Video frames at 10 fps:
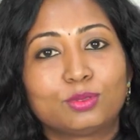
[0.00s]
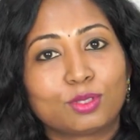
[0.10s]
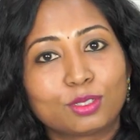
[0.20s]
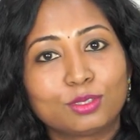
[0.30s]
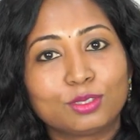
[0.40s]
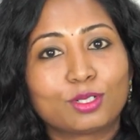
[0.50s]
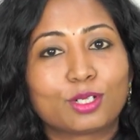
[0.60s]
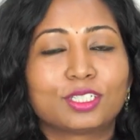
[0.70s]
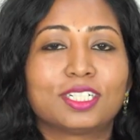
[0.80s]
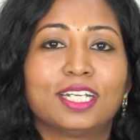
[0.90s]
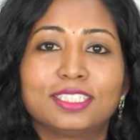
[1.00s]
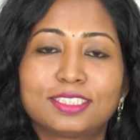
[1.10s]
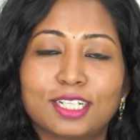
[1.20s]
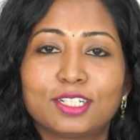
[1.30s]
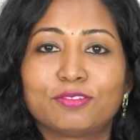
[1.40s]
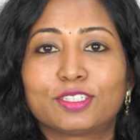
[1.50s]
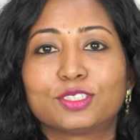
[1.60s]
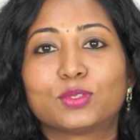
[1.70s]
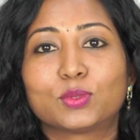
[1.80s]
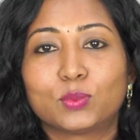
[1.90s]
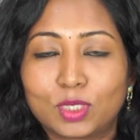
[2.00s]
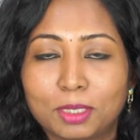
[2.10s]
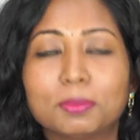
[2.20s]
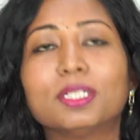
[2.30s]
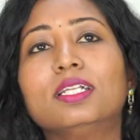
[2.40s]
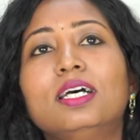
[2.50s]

you talk to your doctor, understand if it is suitable.